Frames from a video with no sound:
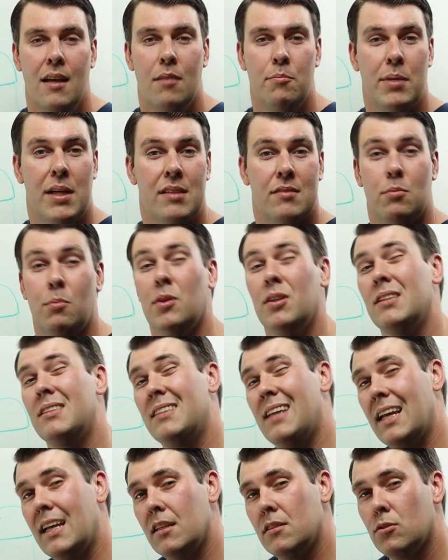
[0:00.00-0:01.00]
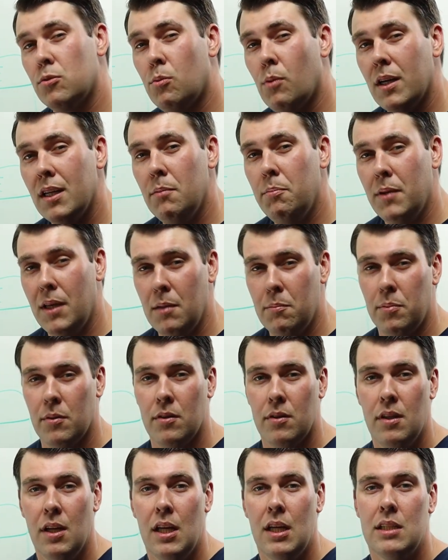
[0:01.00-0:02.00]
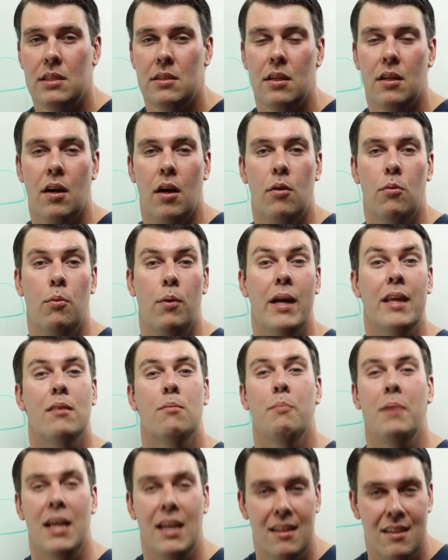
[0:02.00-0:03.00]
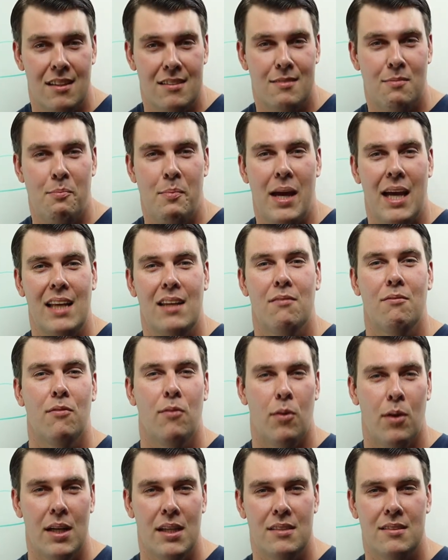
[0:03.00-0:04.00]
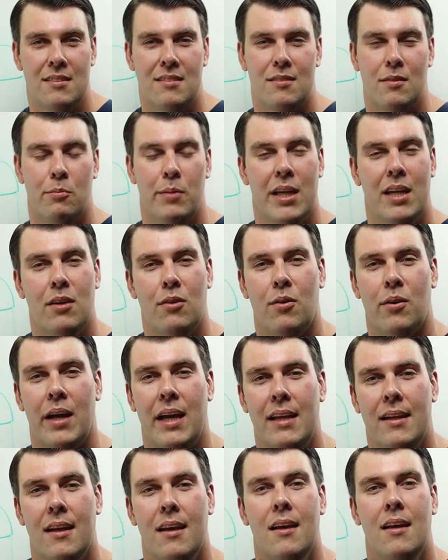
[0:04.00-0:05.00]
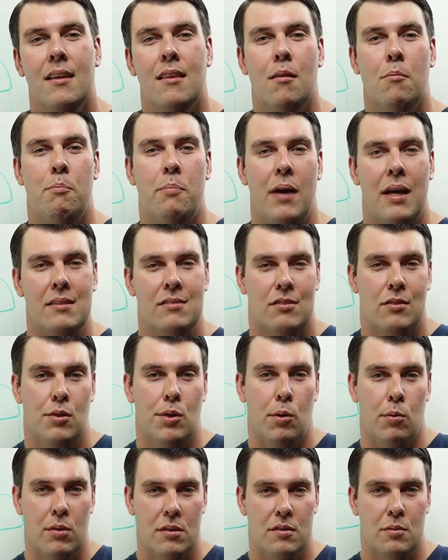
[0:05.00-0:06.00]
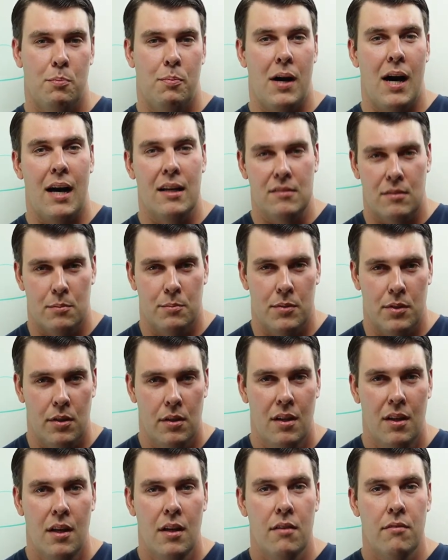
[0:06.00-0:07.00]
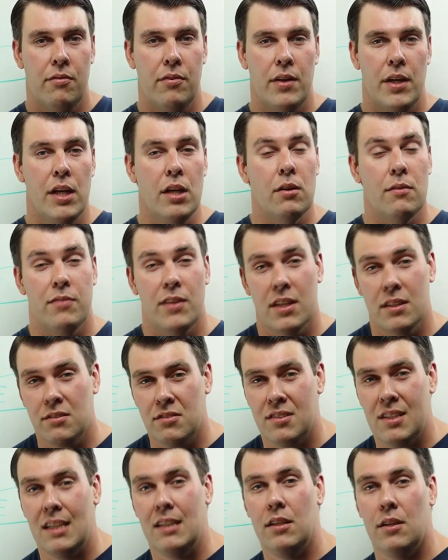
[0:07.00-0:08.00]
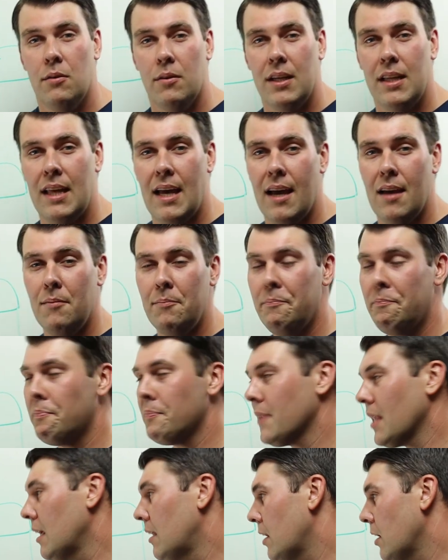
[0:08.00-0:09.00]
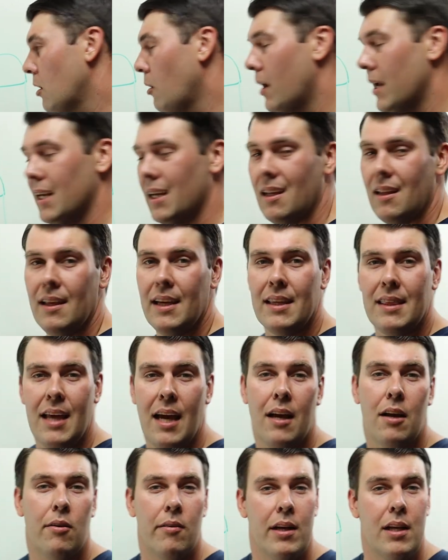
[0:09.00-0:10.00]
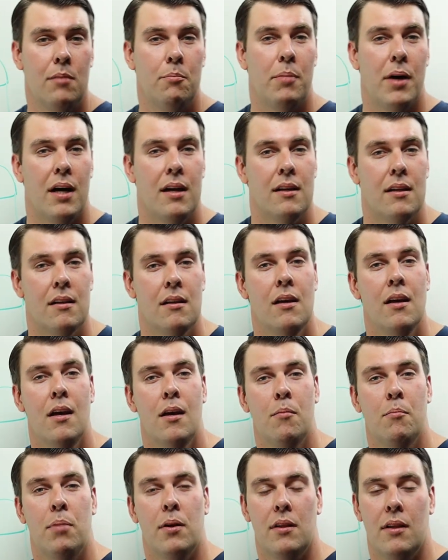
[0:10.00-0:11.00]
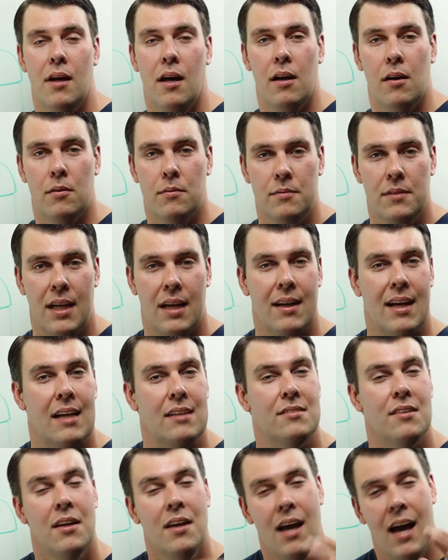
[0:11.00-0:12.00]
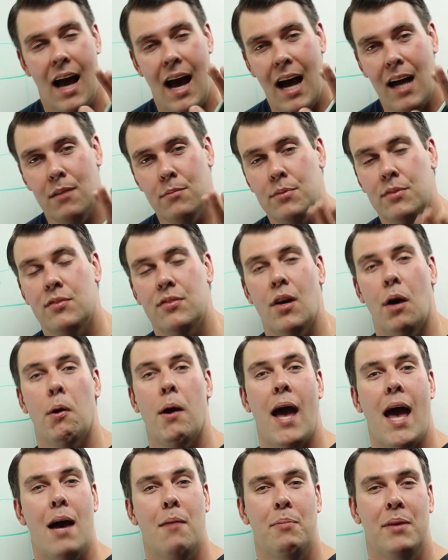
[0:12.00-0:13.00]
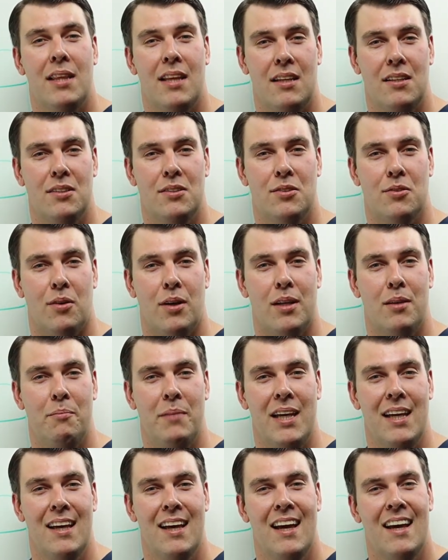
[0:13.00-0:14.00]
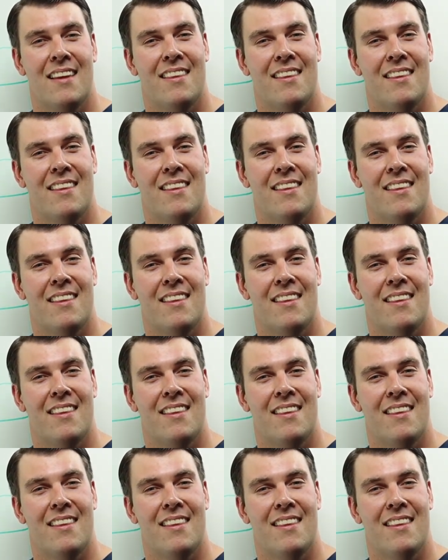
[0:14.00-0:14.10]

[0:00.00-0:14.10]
Because I'm only taking 20 people to go with me in this maiden voyage so we can create the best course possible for you. If you're interested in doing that, then go ahead and click that green button below. Now guys, I'm so happy that you joined me.